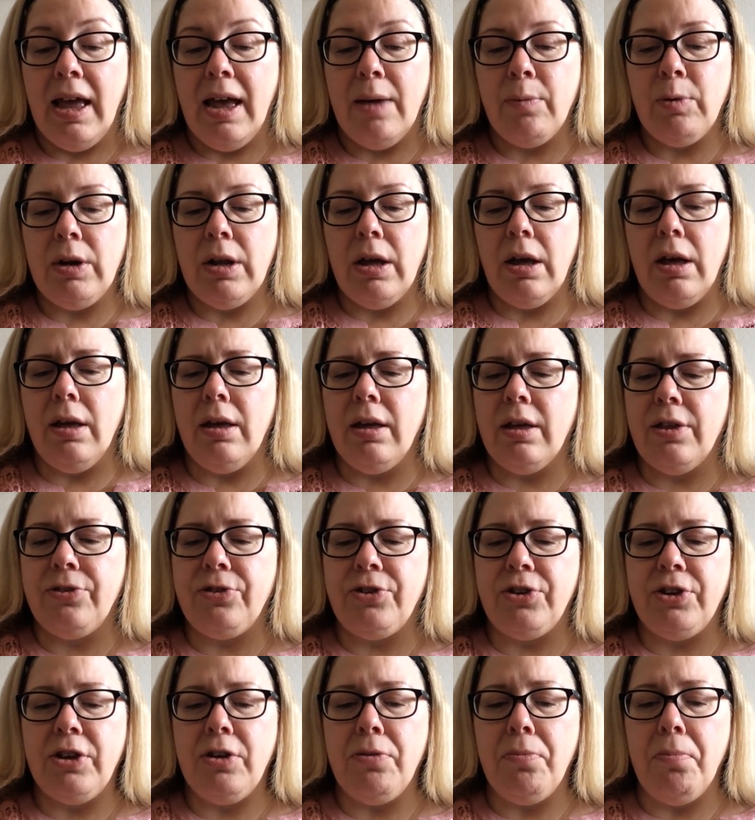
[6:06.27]
How on
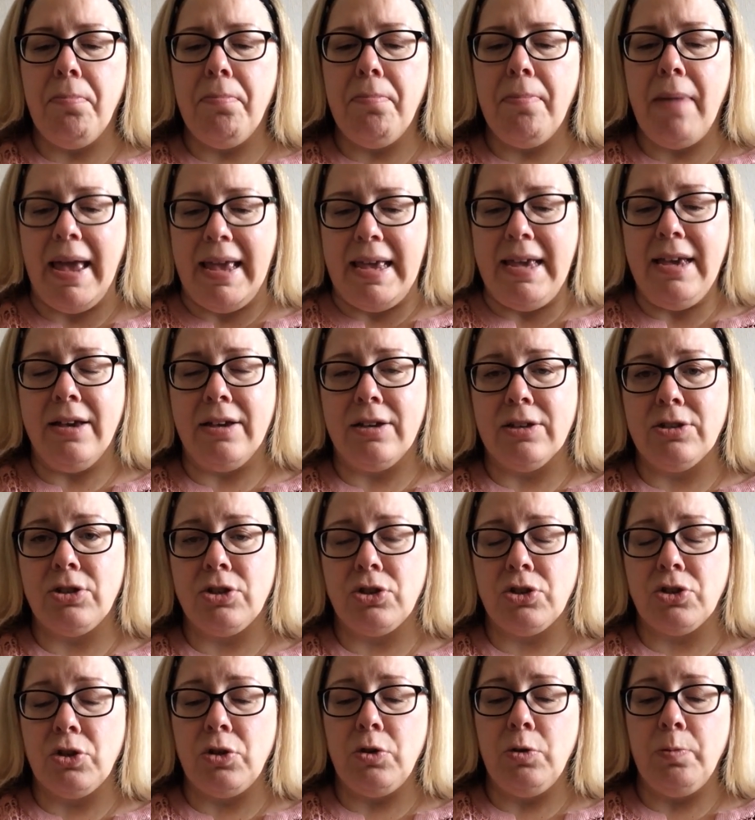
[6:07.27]
earth do you make a
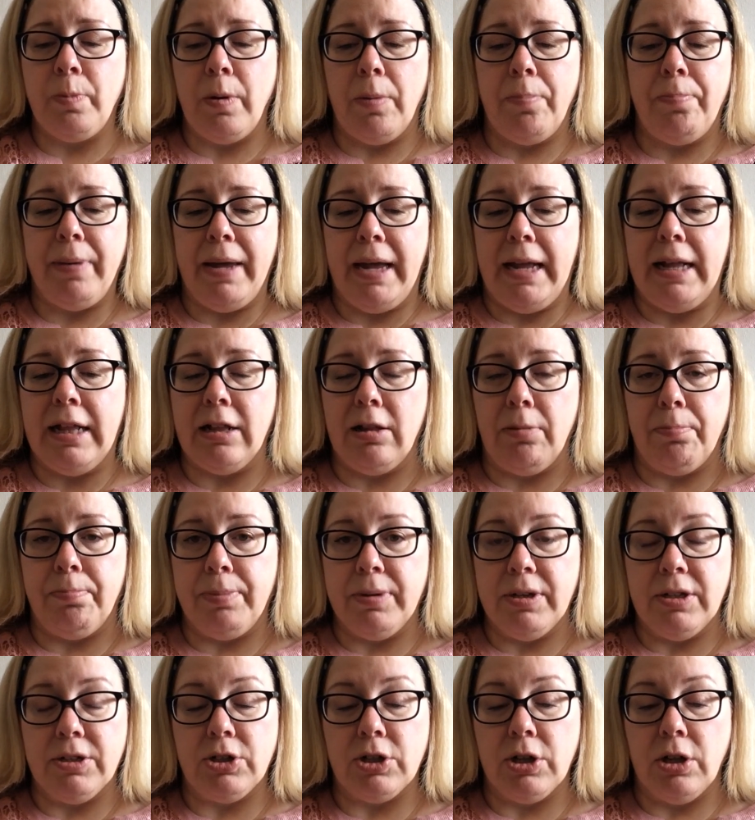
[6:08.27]
super beetle?
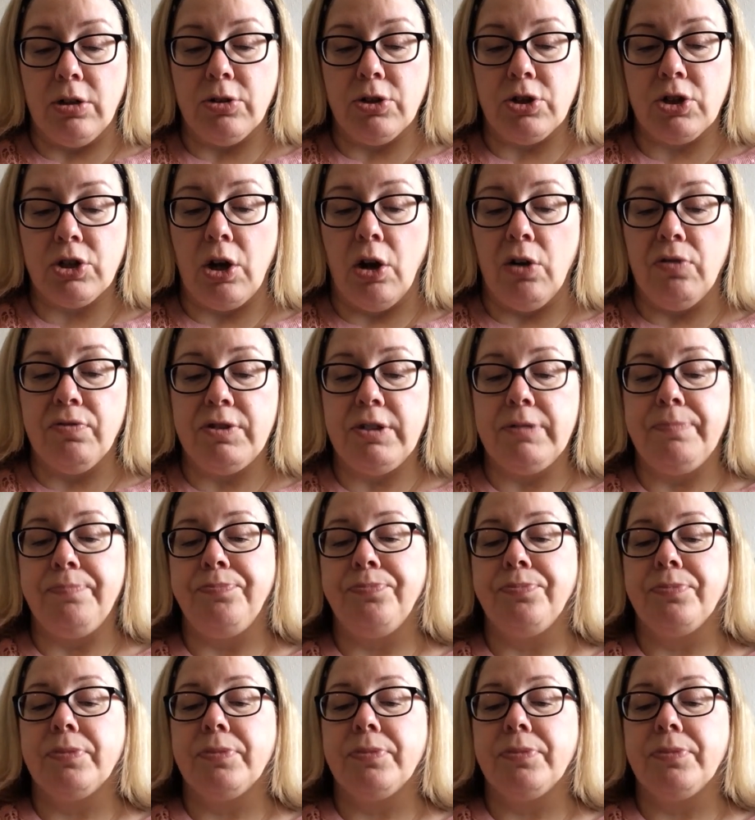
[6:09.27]
Bertolt scoffed.